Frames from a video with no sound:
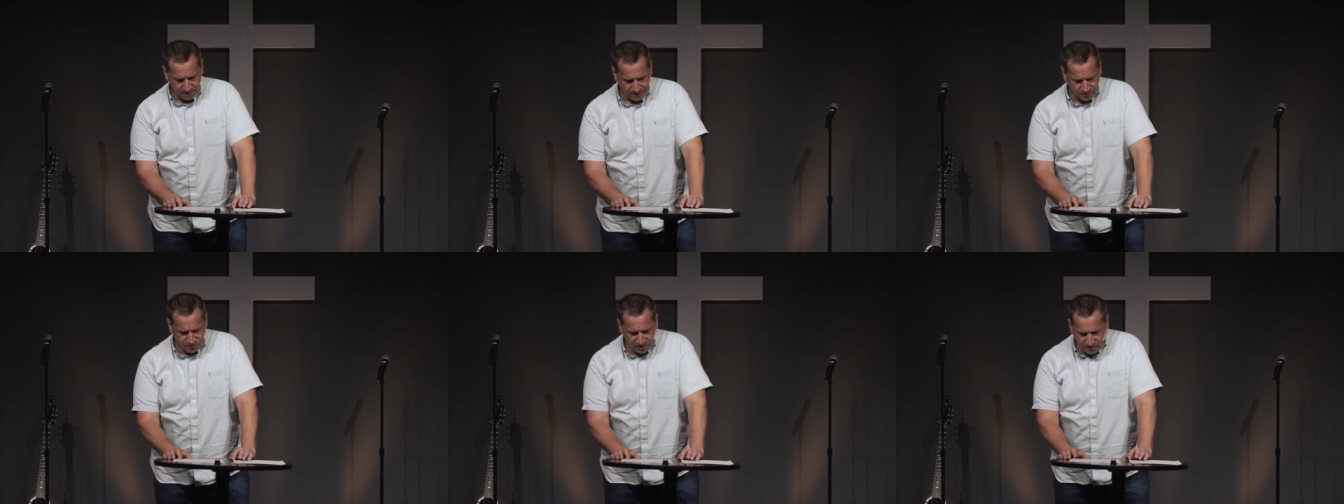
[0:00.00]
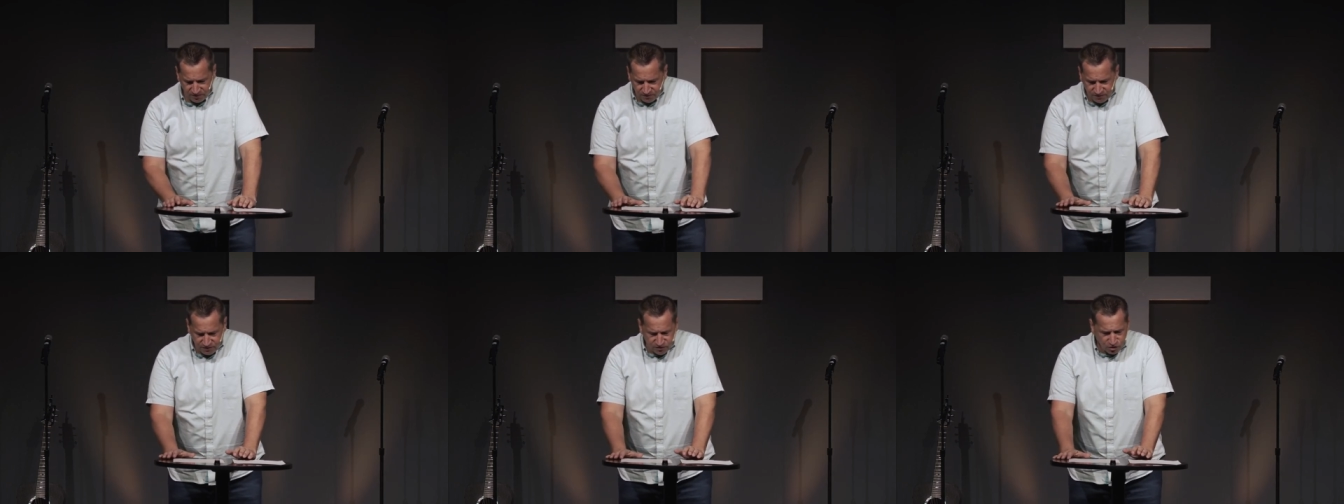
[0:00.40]

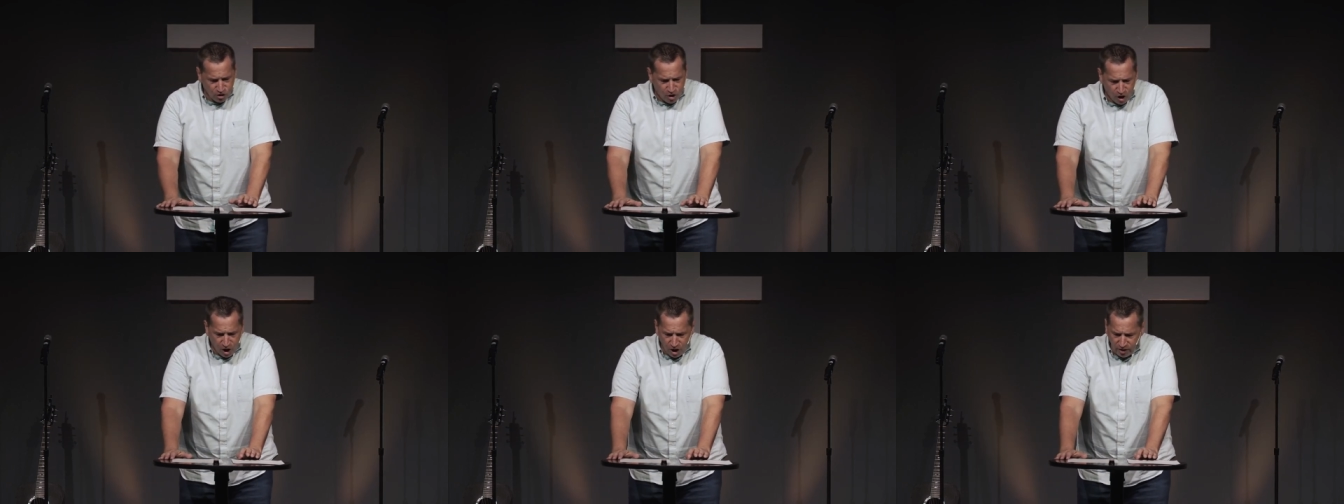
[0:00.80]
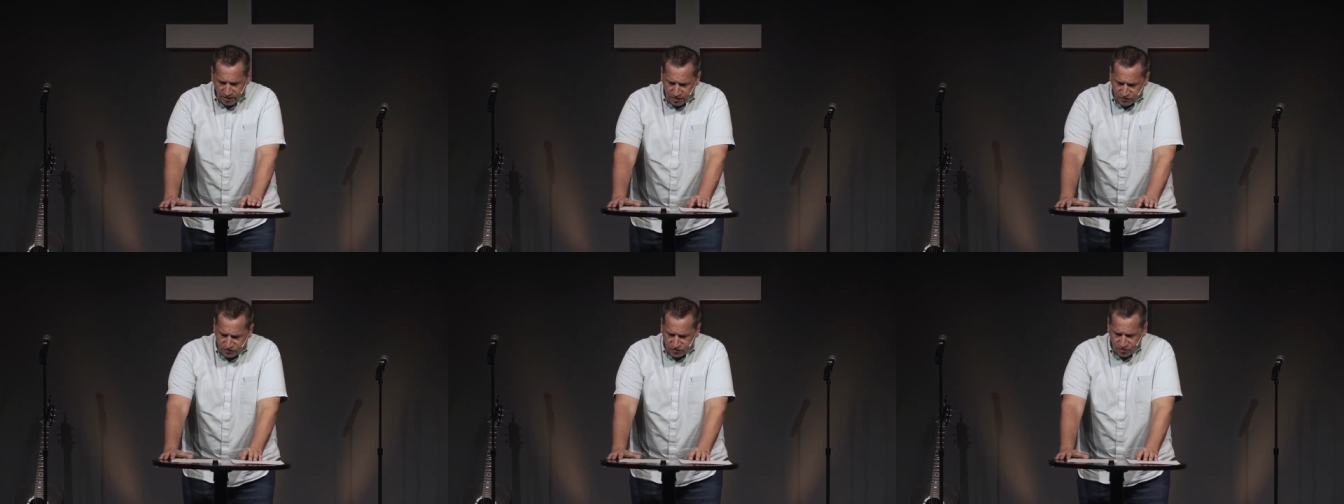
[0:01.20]
Jesus doesn't call
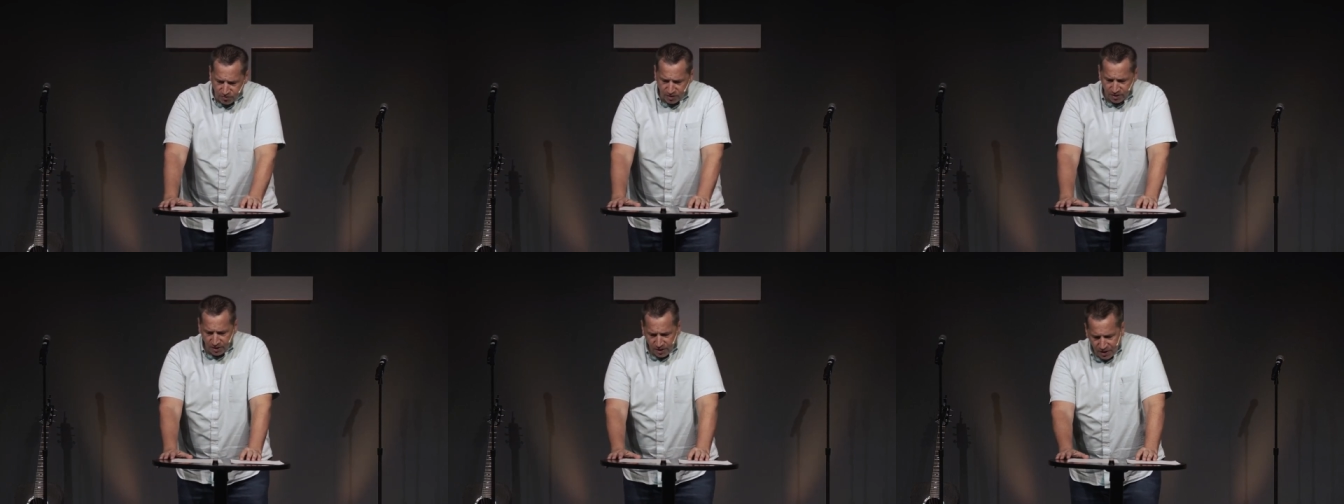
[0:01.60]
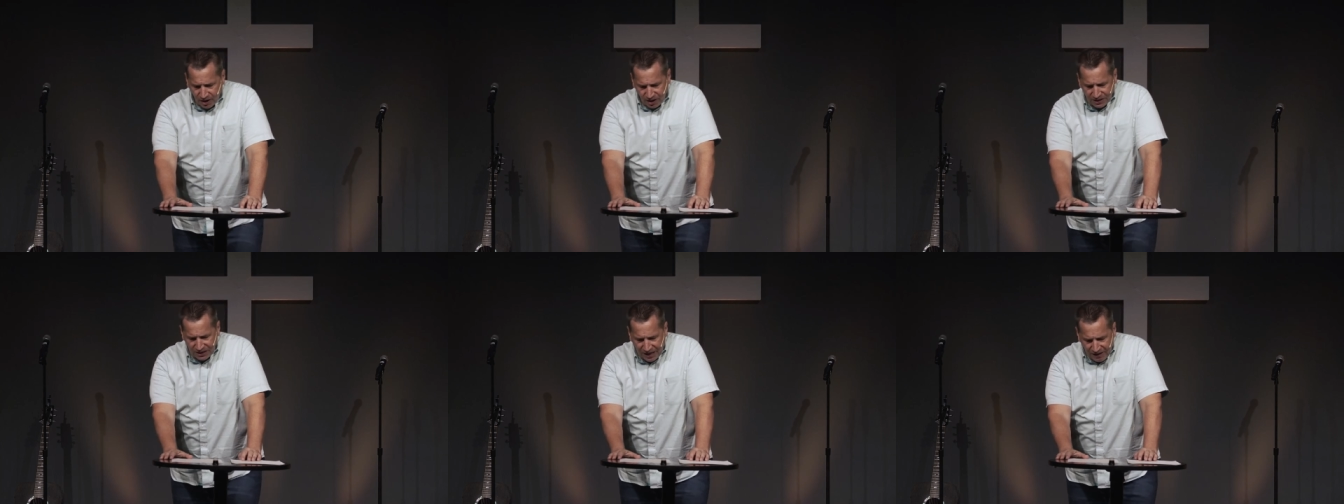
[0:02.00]
us to a,
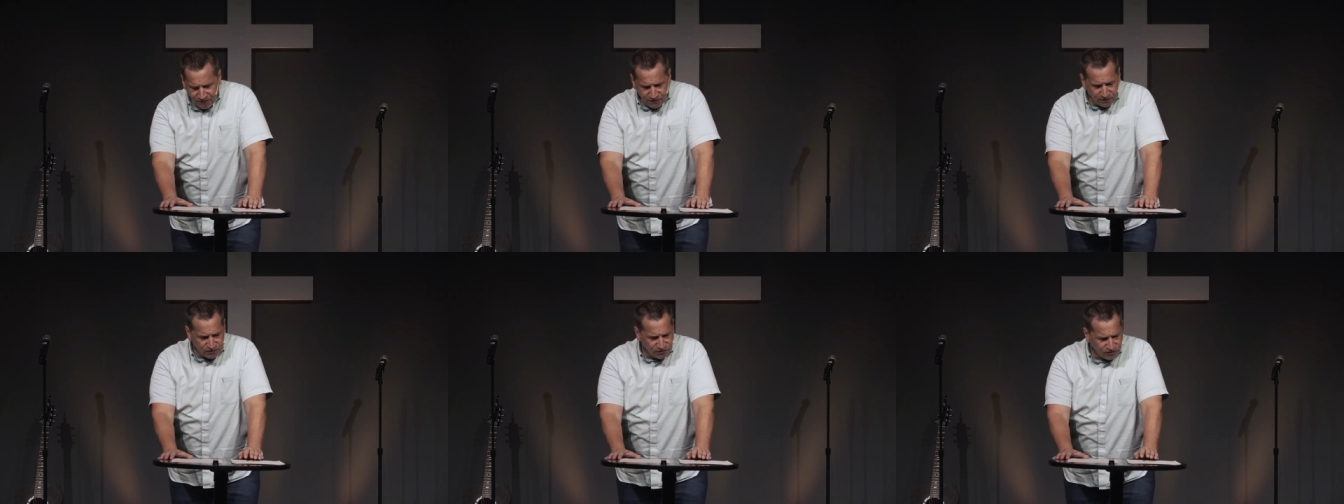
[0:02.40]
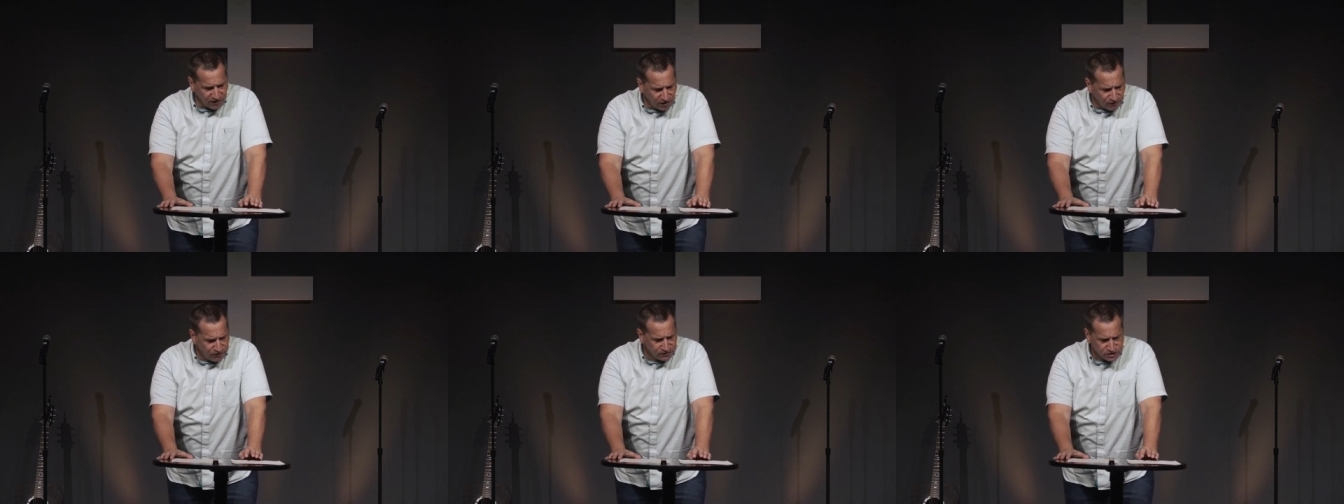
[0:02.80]
a life of
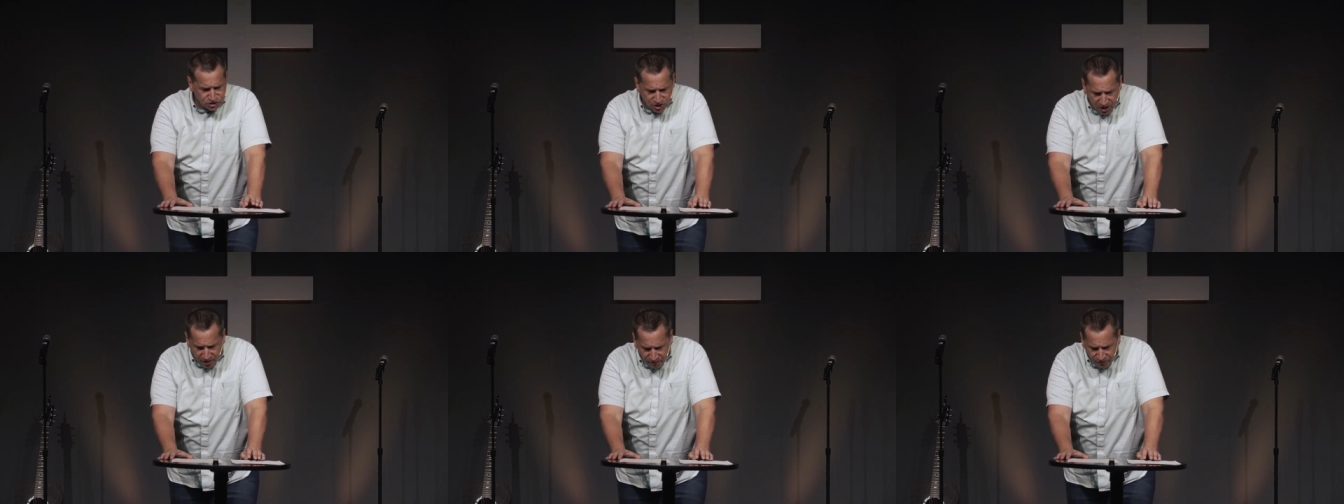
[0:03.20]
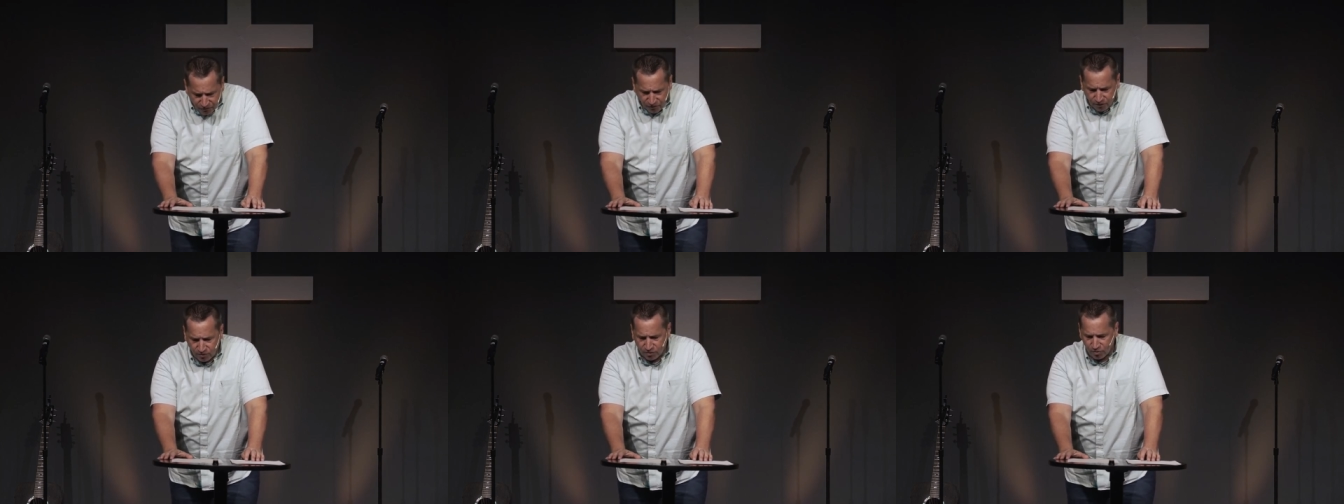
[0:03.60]
selfish
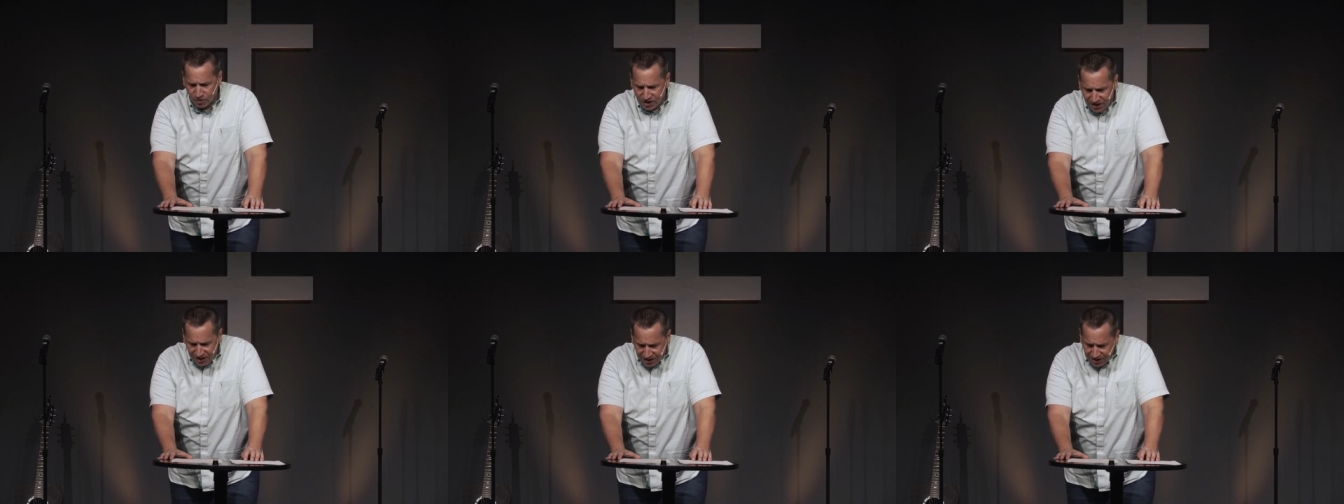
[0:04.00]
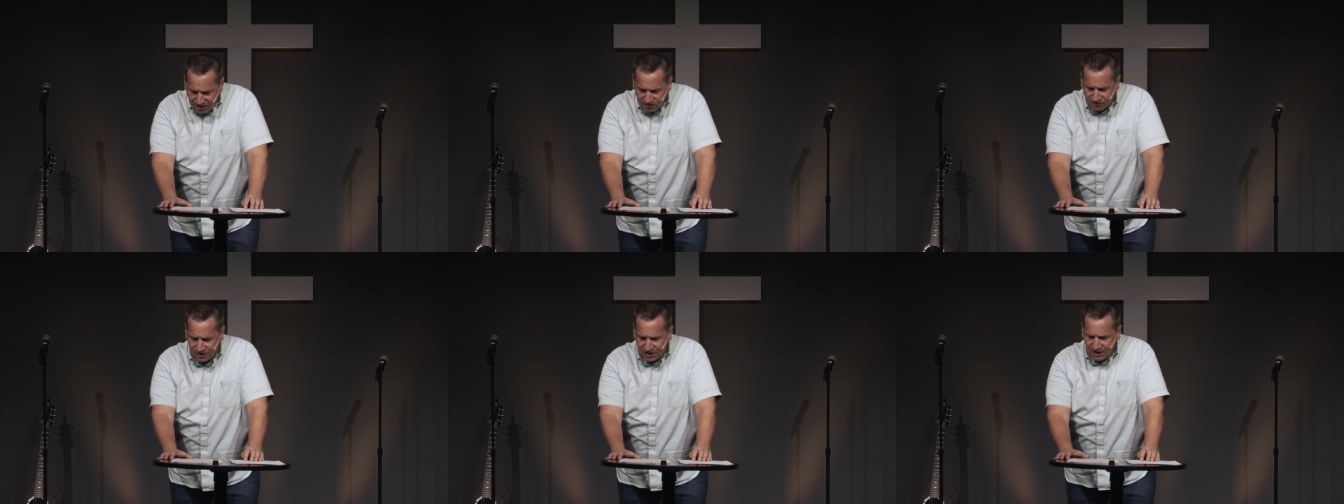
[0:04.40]
comfort or
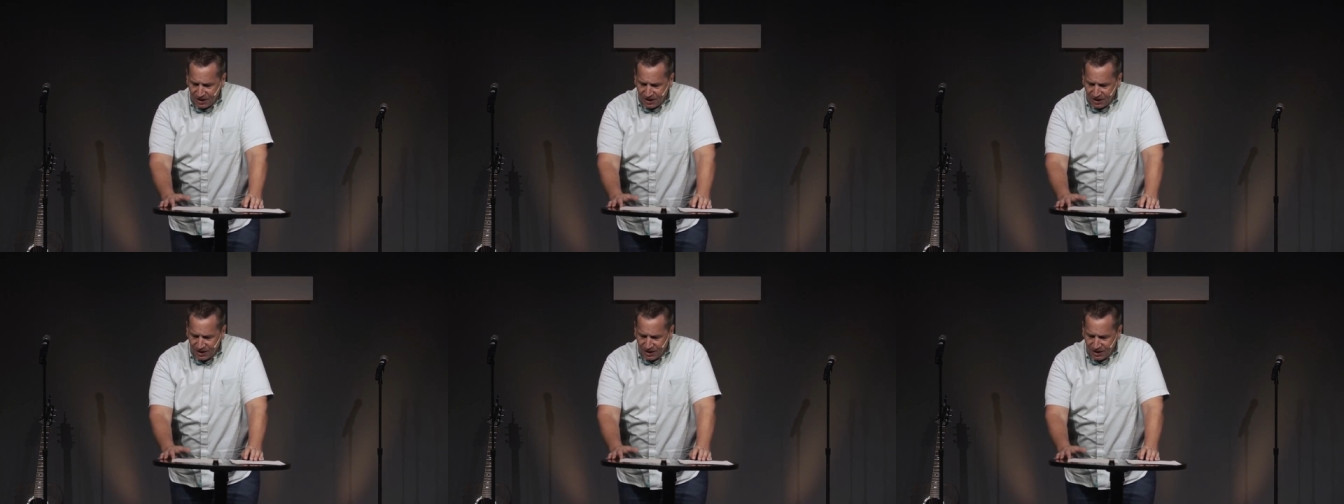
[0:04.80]
ease.